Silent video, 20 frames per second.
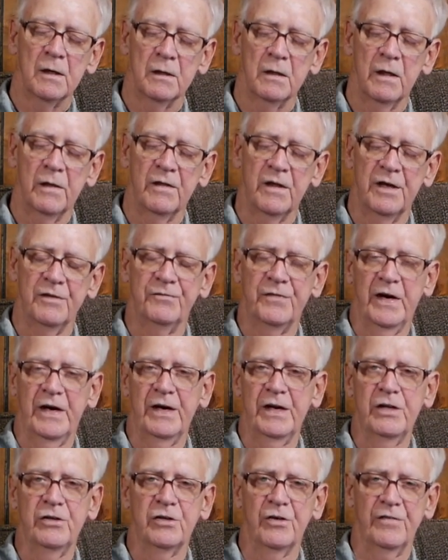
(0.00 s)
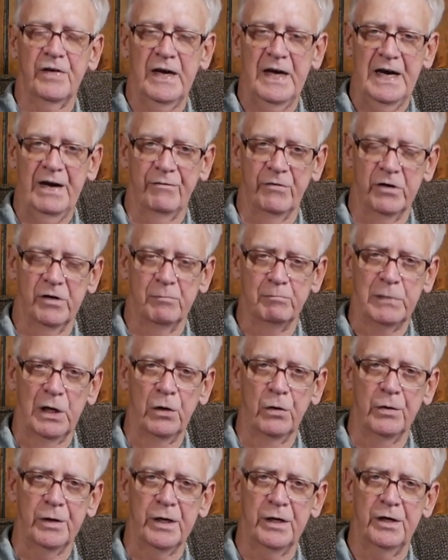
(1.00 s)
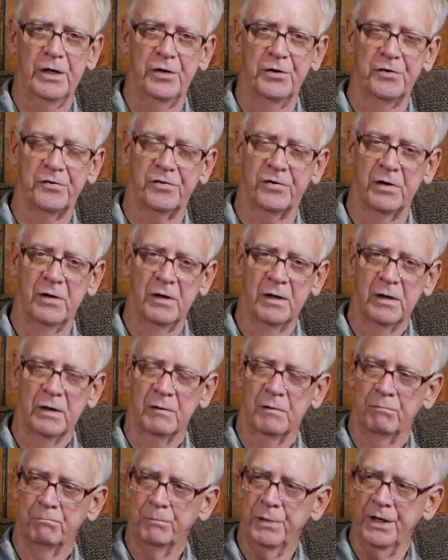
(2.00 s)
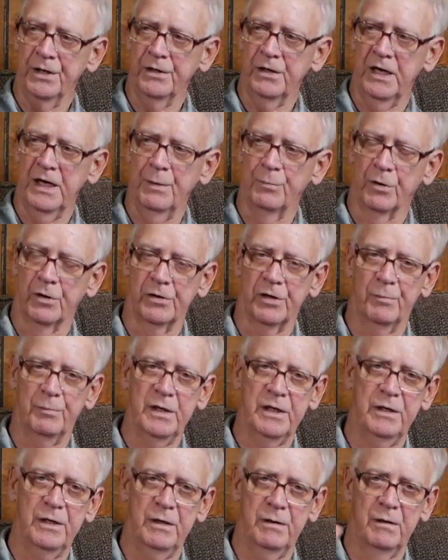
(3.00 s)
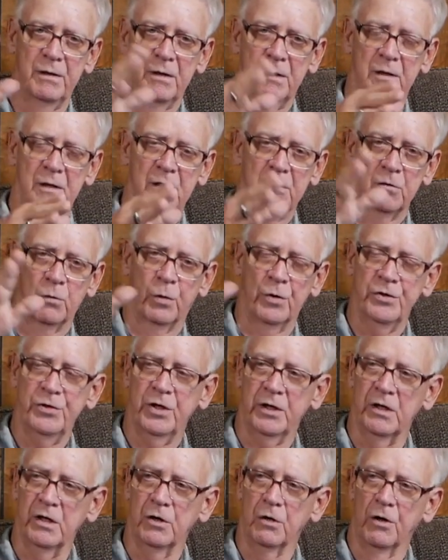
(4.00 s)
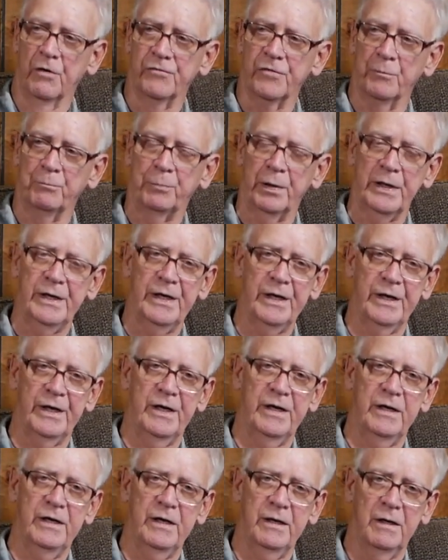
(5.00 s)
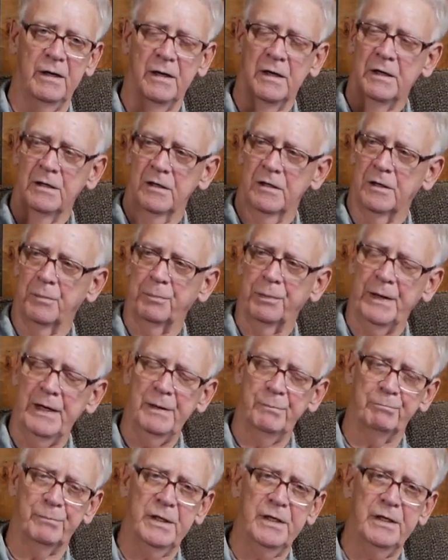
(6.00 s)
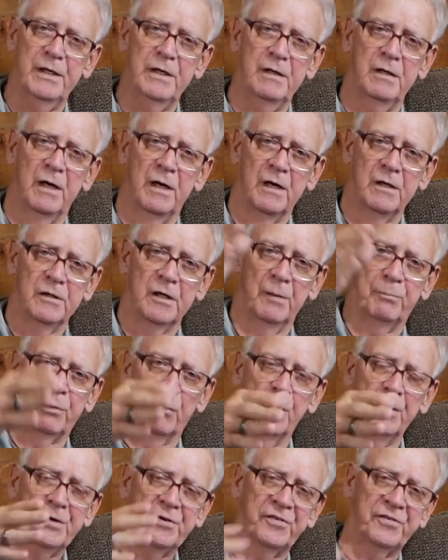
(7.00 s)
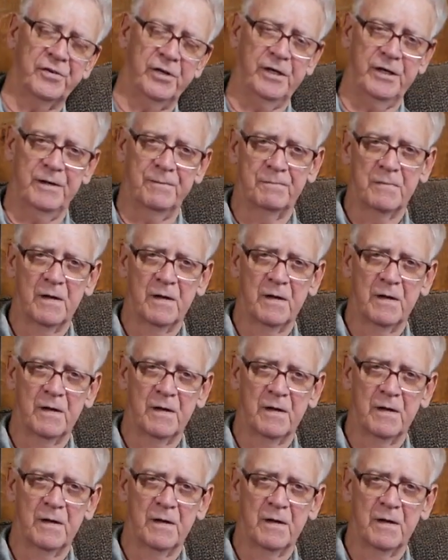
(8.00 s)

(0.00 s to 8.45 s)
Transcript: The advantage of having a boat is being able to be where you can go from plant A to plant B to point C